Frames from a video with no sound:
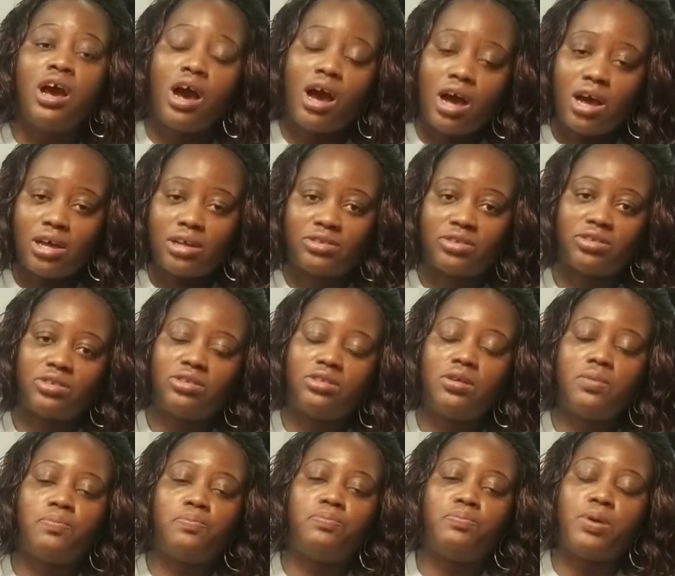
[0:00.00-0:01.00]
us,
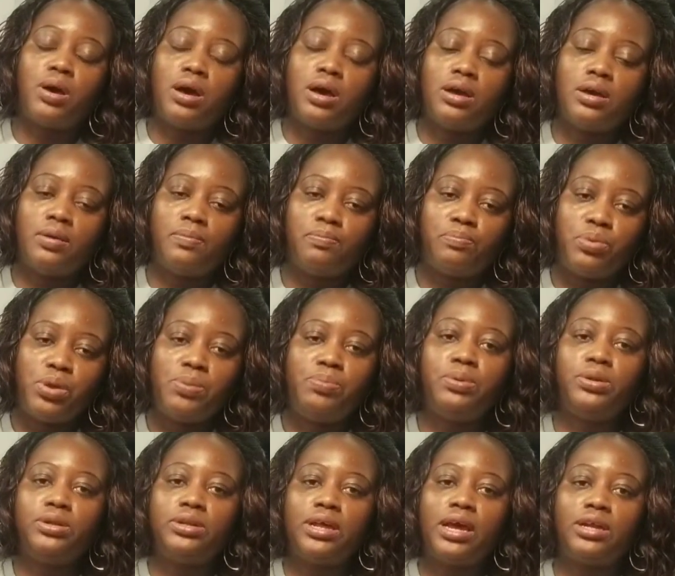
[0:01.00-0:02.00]
the um,
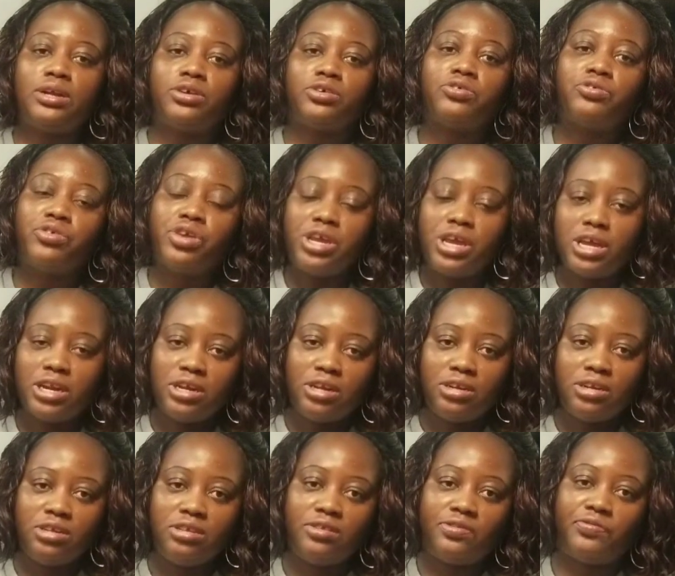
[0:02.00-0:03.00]
people that are creating
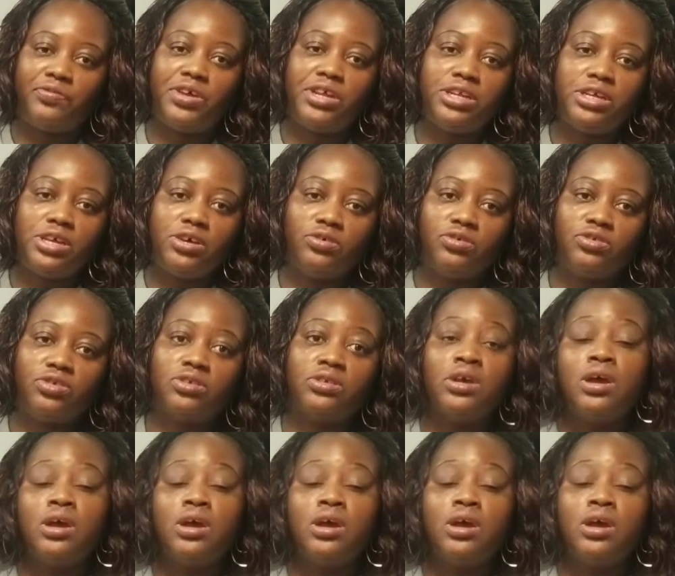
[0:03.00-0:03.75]
these videos,